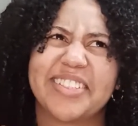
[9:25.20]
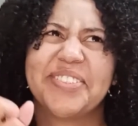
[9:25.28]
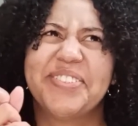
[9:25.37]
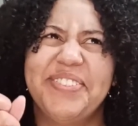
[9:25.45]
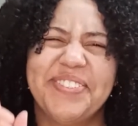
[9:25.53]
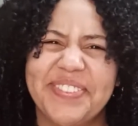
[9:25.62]

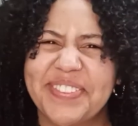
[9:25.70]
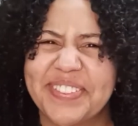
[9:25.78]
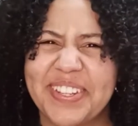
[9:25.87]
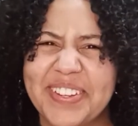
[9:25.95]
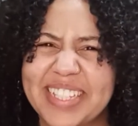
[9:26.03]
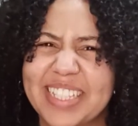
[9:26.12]
Oh,
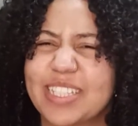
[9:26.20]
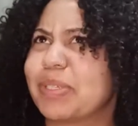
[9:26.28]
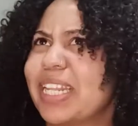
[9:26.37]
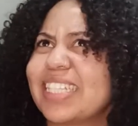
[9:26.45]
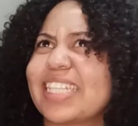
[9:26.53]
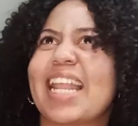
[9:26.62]
don't listen to me,
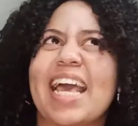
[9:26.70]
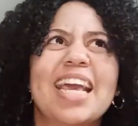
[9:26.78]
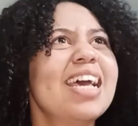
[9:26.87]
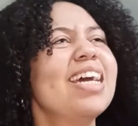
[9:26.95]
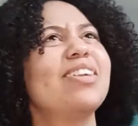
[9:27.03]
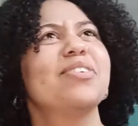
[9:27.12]
that's a lie.
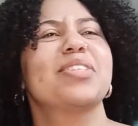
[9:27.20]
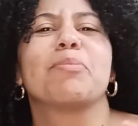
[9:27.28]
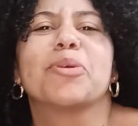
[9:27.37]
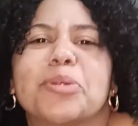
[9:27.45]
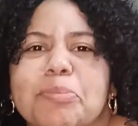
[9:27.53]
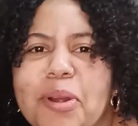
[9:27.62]
There are some
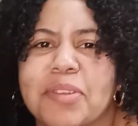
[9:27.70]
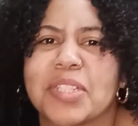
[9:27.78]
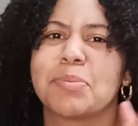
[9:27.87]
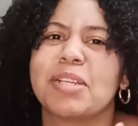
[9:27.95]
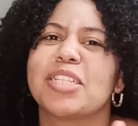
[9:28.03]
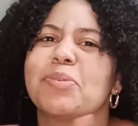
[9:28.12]
good broths,
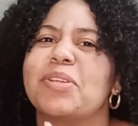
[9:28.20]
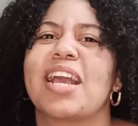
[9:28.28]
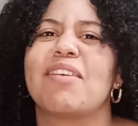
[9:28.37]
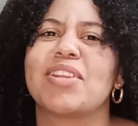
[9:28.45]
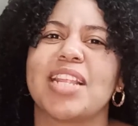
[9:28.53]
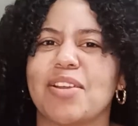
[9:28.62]
especially when you're
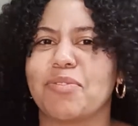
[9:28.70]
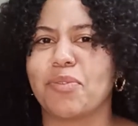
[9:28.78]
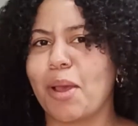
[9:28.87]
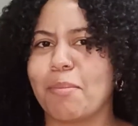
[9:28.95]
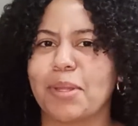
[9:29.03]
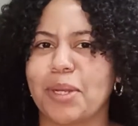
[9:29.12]
having like
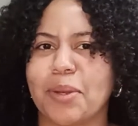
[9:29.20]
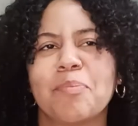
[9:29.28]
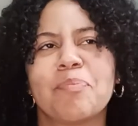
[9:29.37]
ramen.